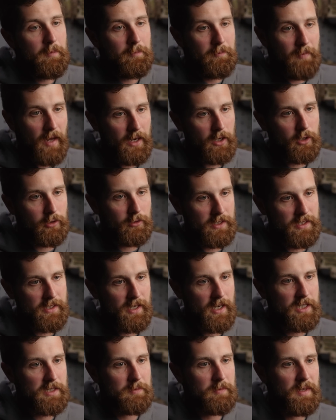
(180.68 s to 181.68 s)
medical
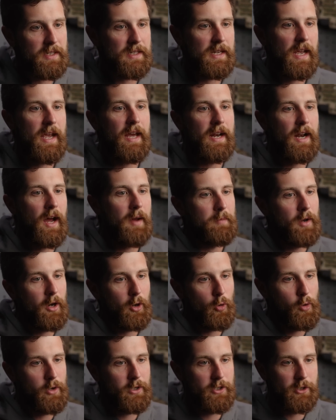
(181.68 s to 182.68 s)
assessment, and I'm
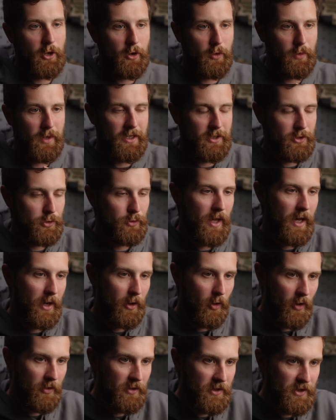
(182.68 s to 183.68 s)
not going to go into that
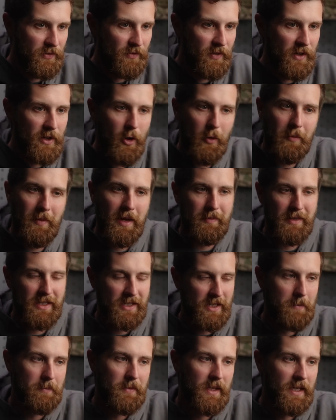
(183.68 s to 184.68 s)
on this video, maybe
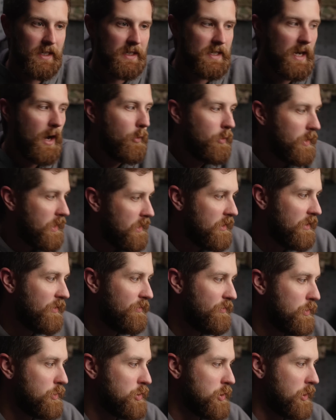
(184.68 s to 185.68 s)
something down in the
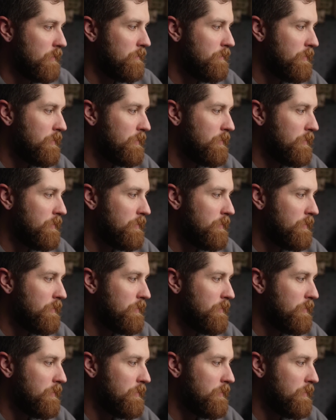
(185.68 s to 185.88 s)
future.